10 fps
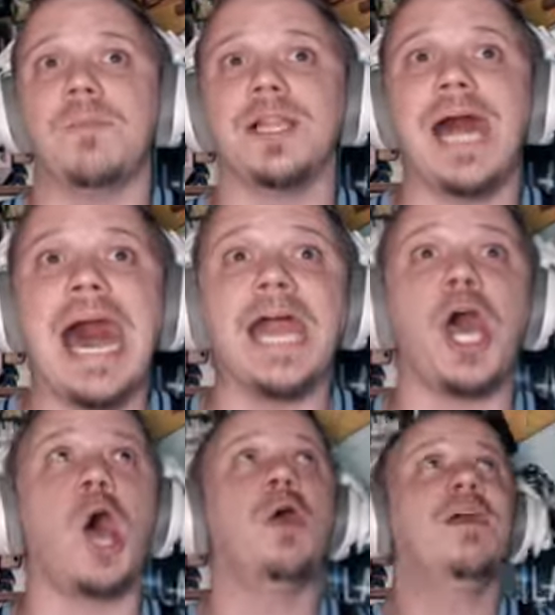
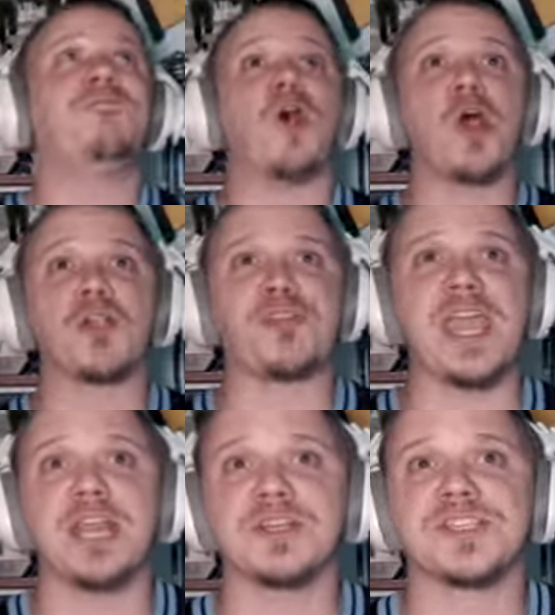Milano, 4th
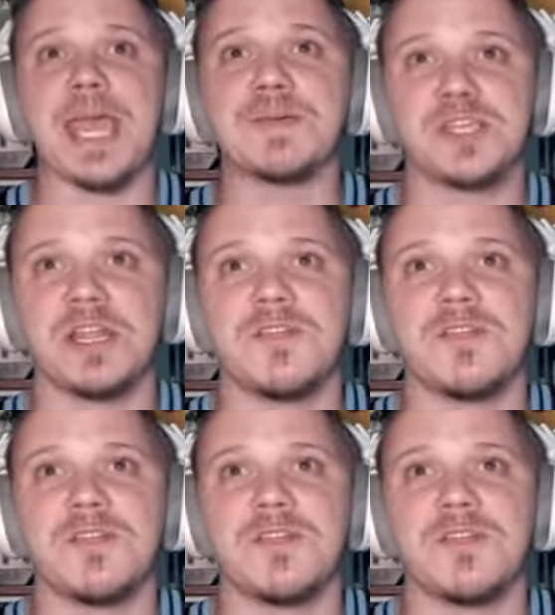interception,